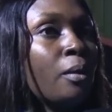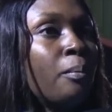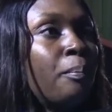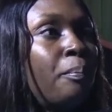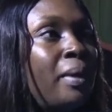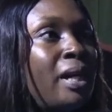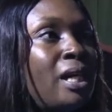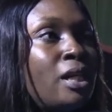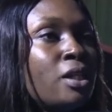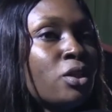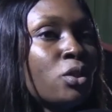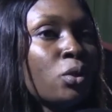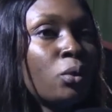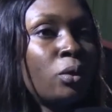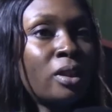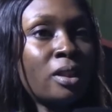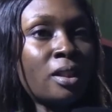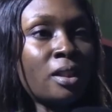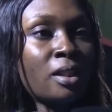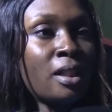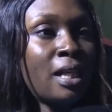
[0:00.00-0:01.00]
Based
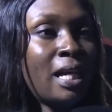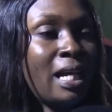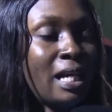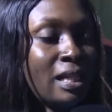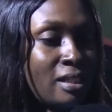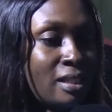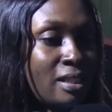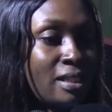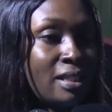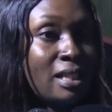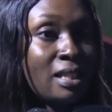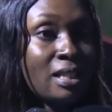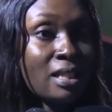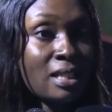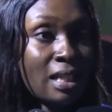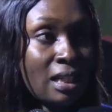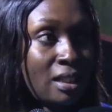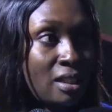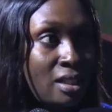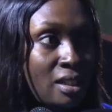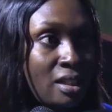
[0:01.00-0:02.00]
on existing
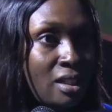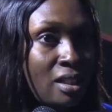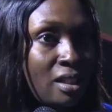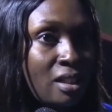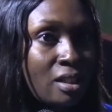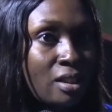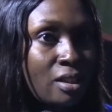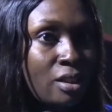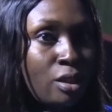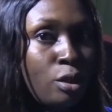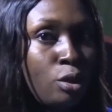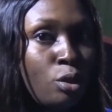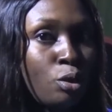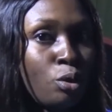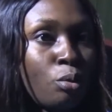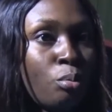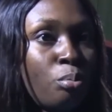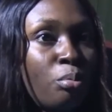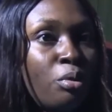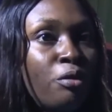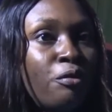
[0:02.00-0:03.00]
statistics,
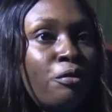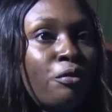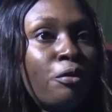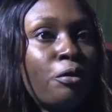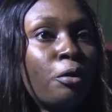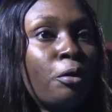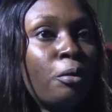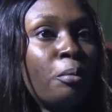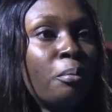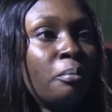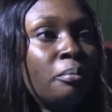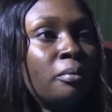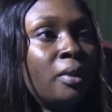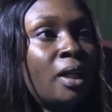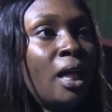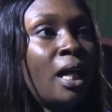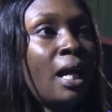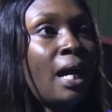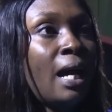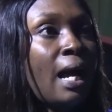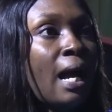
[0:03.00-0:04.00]
both from
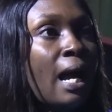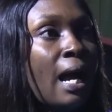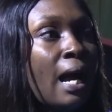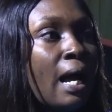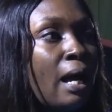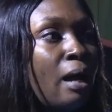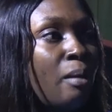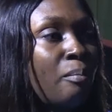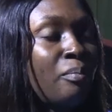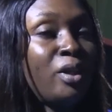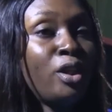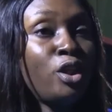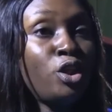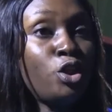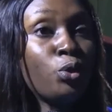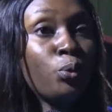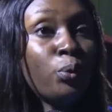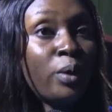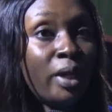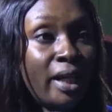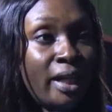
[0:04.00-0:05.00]
the
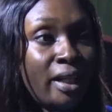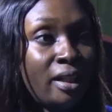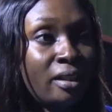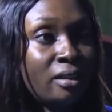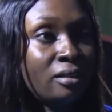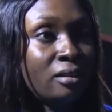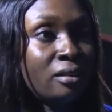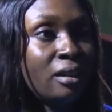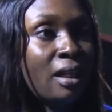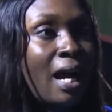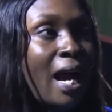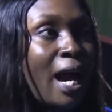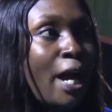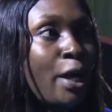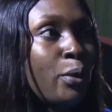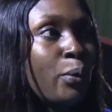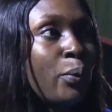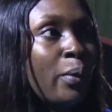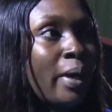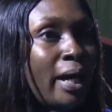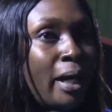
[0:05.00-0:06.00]
UN,
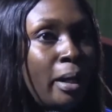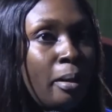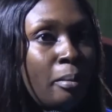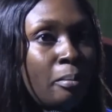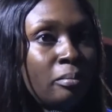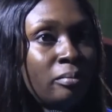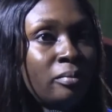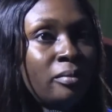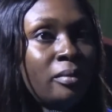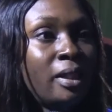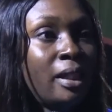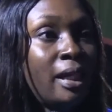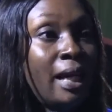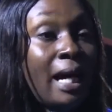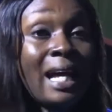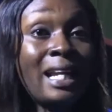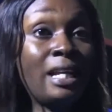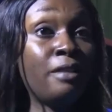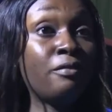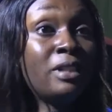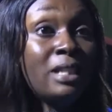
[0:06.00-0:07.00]
IOM,
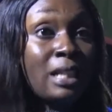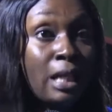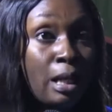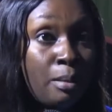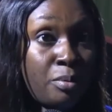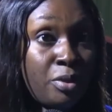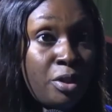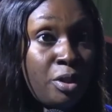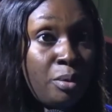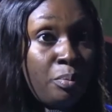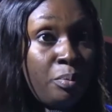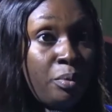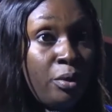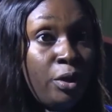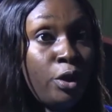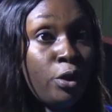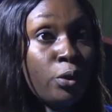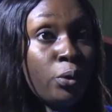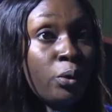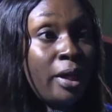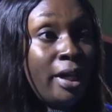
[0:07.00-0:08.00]
and even NAPTIP,
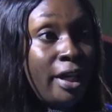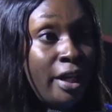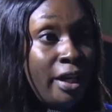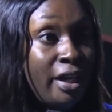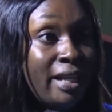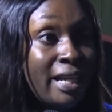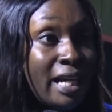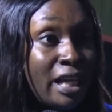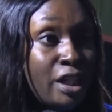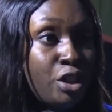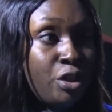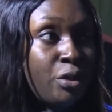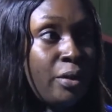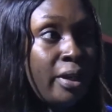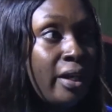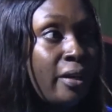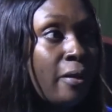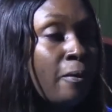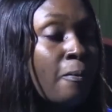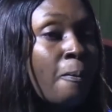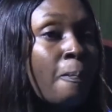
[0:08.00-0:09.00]
here in
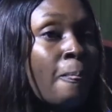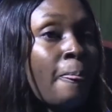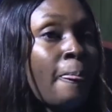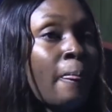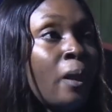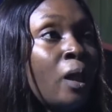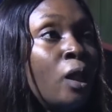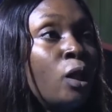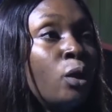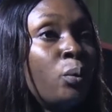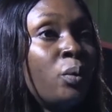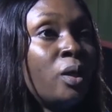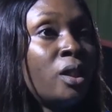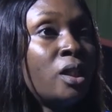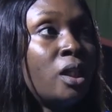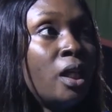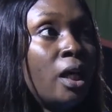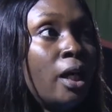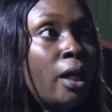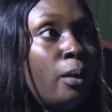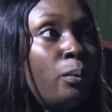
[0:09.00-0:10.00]
Nigeria,
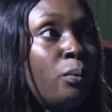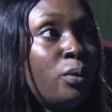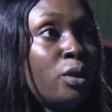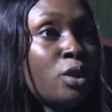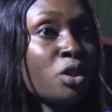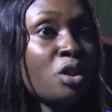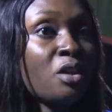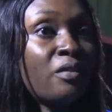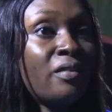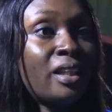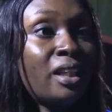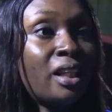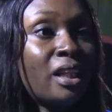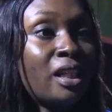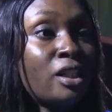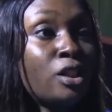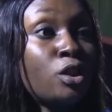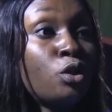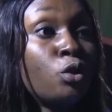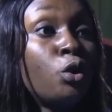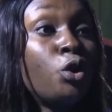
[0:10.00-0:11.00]
we discovered
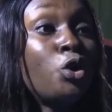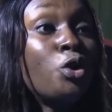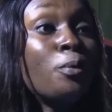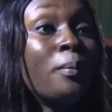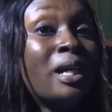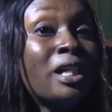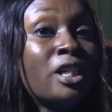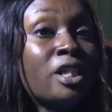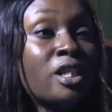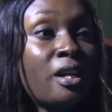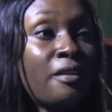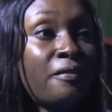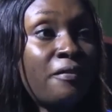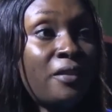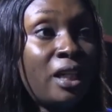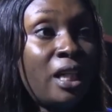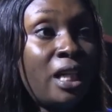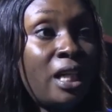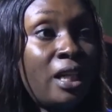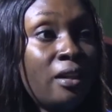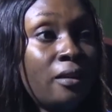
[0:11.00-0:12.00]
that, human
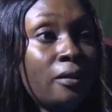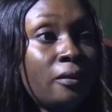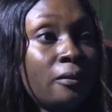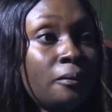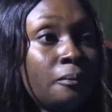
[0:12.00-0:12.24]
trafficking